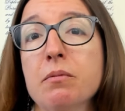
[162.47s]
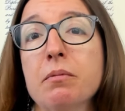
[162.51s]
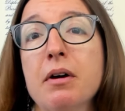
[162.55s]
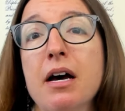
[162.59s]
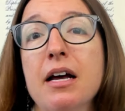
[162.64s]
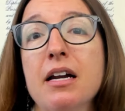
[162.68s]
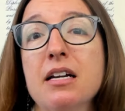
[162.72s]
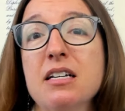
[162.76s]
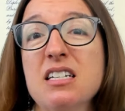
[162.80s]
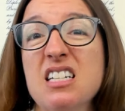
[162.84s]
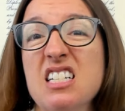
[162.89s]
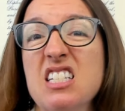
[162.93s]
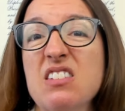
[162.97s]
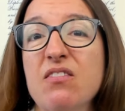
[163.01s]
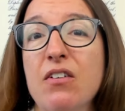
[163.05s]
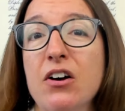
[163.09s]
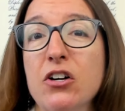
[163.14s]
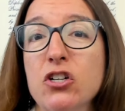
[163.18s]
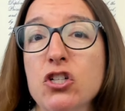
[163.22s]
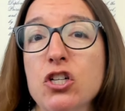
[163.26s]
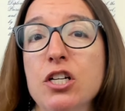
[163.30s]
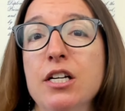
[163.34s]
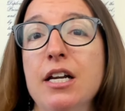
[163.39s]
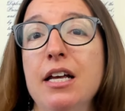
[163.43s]
kind of
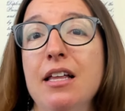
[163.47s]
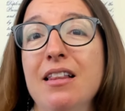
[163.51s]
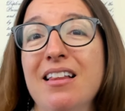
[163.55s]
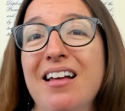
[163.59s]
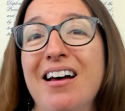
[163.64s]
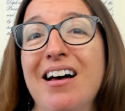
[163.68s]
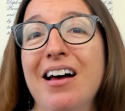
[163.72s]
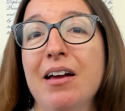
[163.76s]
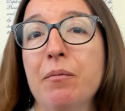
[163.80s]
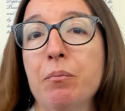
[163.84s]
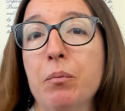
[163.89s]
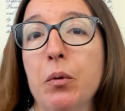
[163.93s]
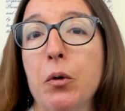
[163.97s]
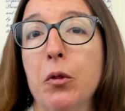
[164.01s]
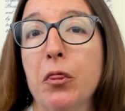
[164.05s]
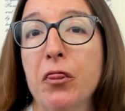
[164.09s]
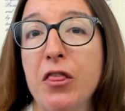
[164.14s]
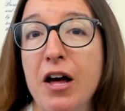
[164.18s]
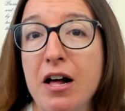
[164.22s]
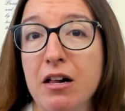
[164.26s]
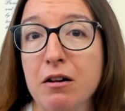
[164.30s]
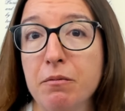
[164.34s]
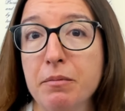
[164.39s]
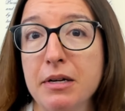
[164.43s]
dysfunction in the
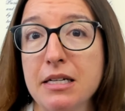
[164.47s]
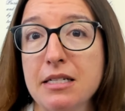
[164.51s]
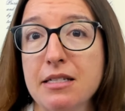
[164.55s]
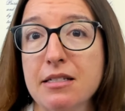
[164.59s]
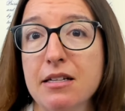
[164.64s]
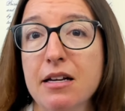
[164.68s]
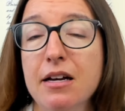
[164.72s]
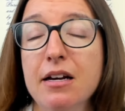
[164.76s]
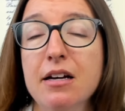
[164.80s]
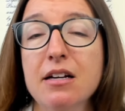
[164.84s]
hypothalamus.